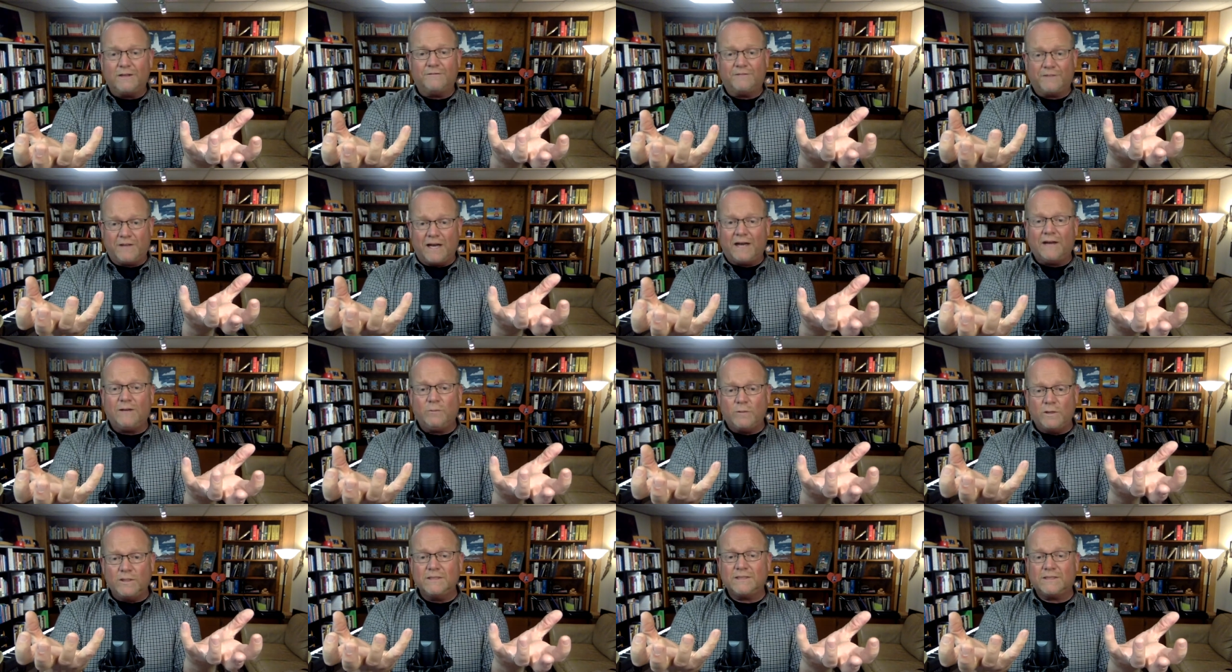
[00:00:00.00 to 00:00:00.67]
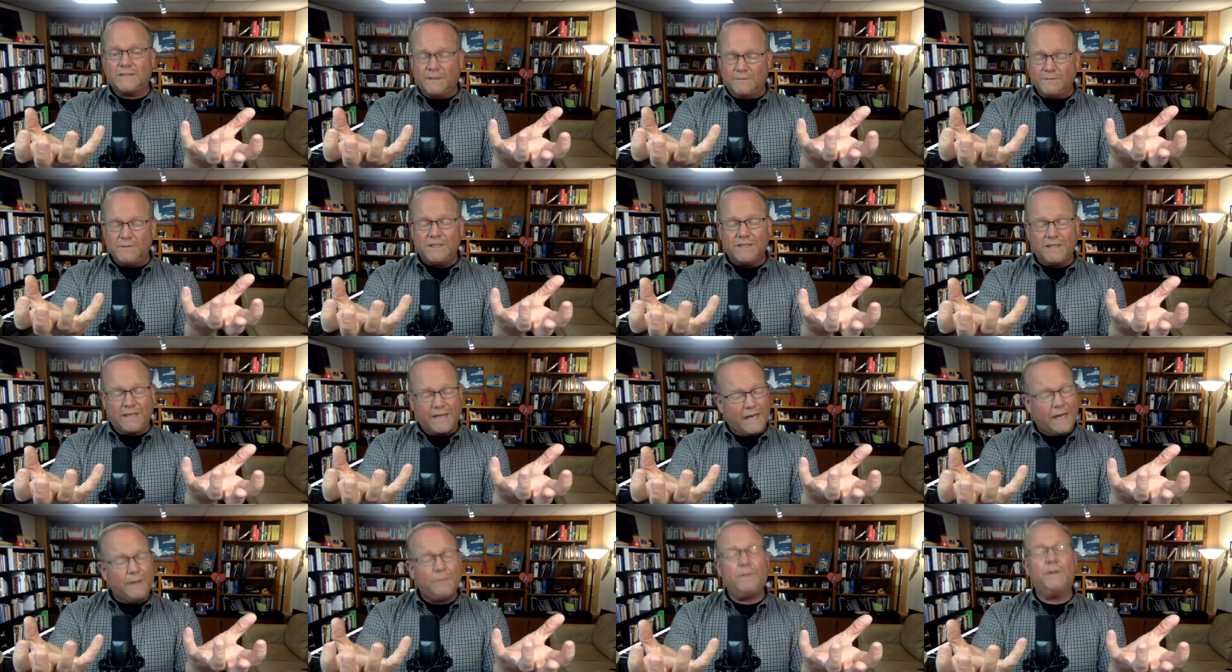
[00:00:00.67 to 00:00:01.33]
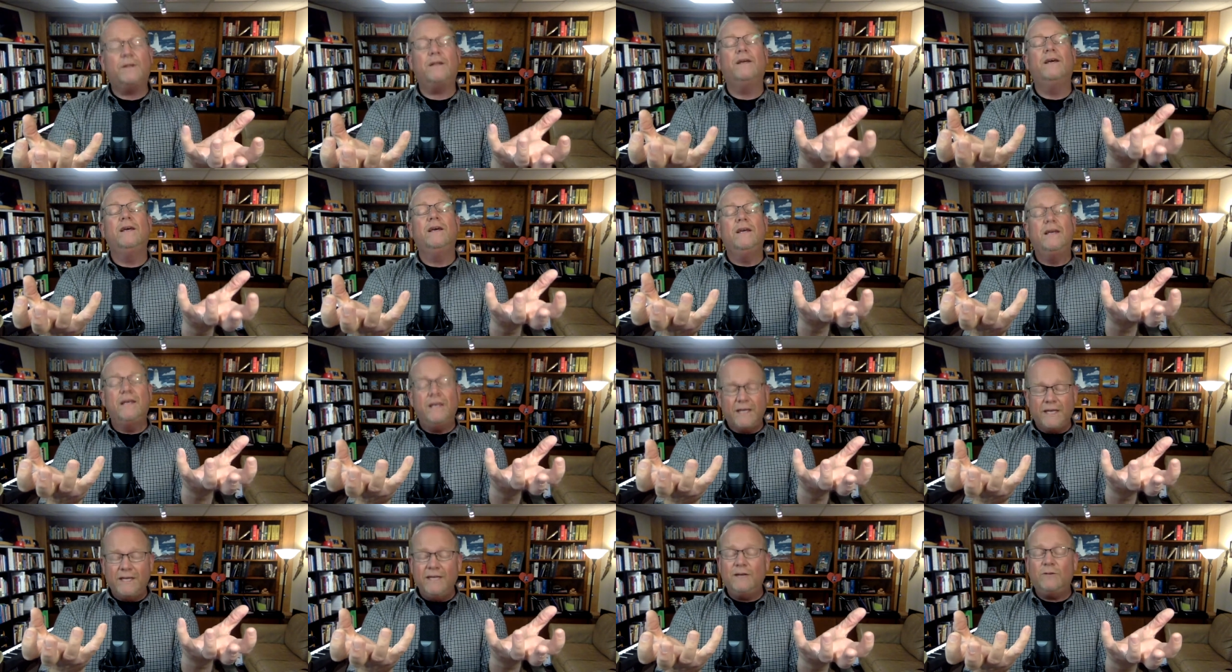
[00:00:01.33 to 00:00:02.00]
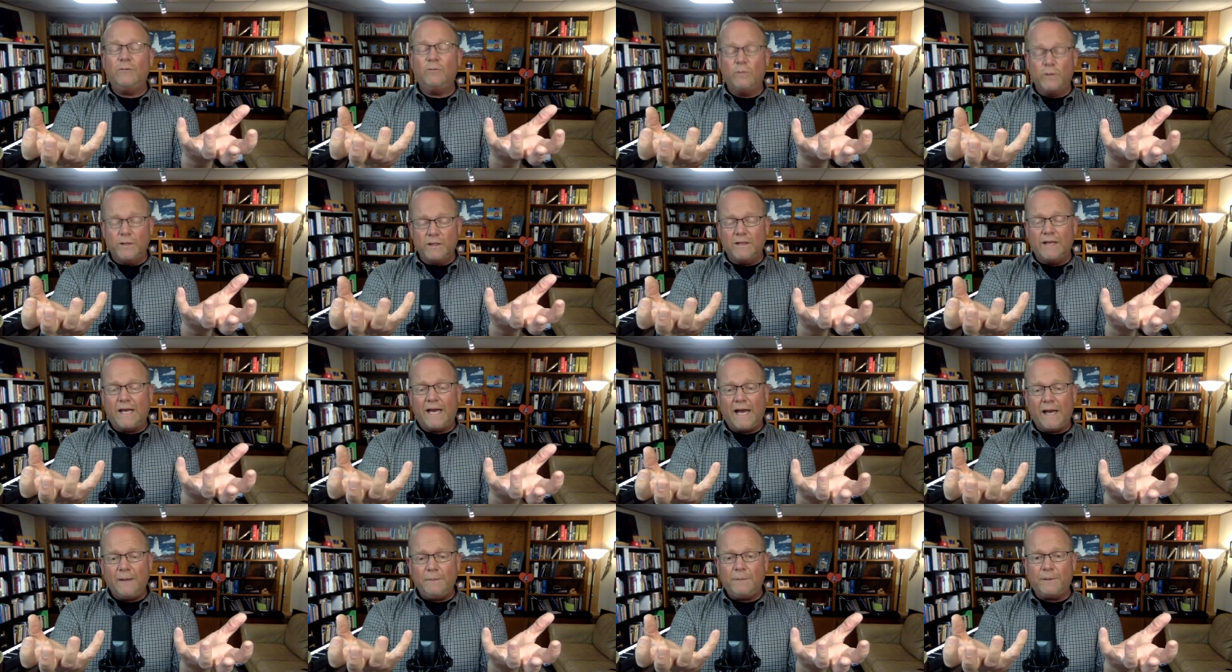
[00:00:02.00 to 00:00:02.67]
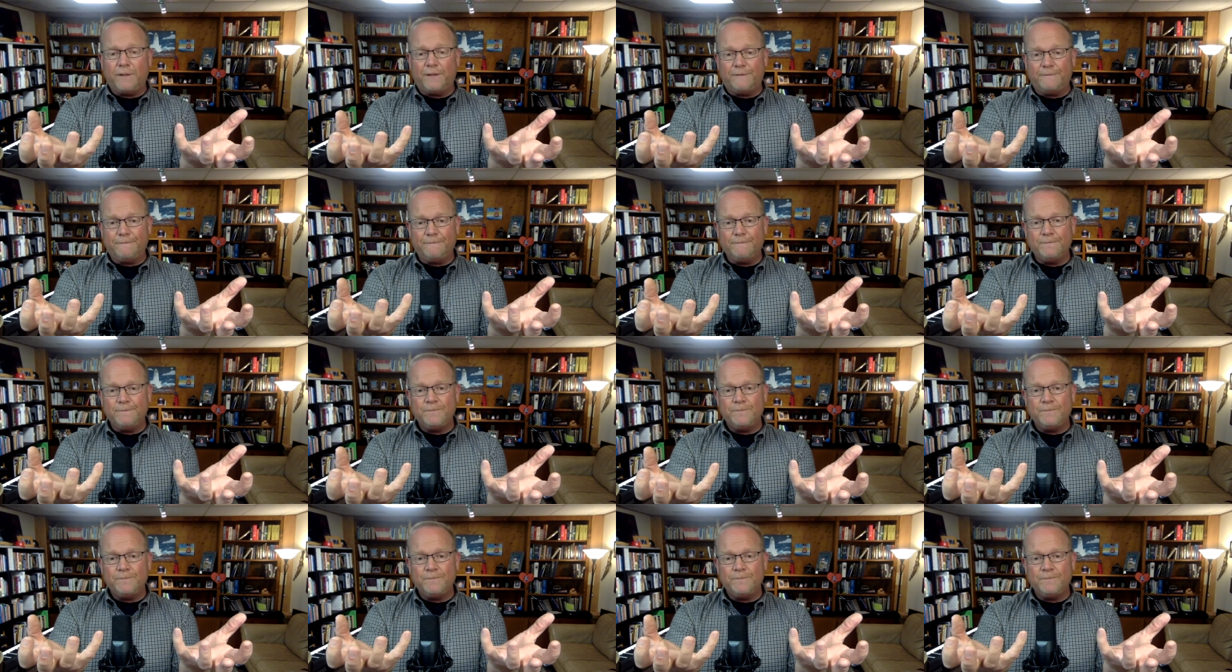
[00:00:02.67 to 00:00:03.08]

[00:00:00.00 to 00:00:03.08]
If God wants something to happen, it will happen.